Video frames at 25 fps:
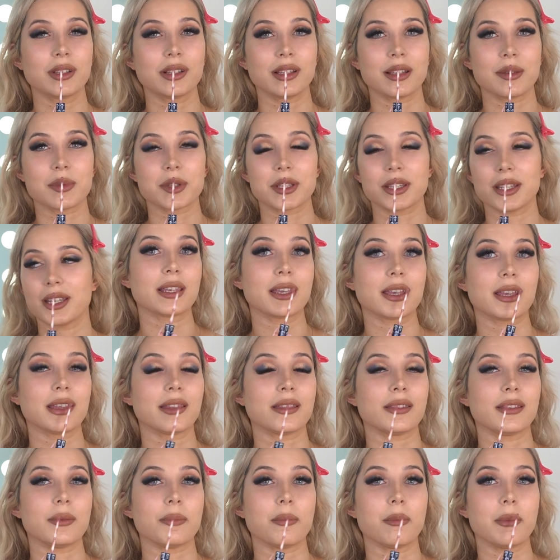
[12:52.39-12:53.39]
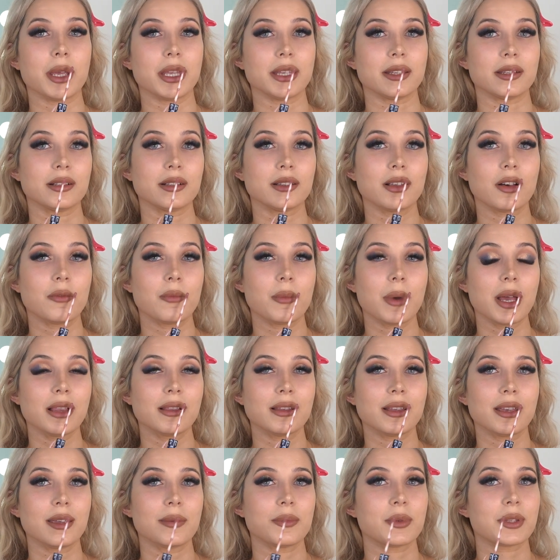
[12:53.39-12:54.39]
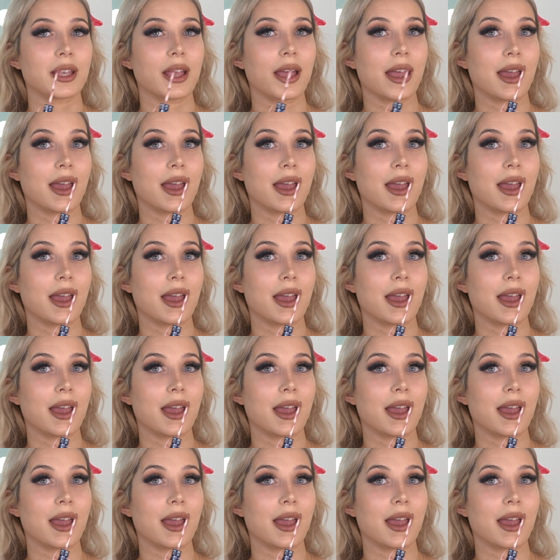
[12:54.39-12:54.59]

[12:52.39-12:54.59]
lipstick in the middle of my lips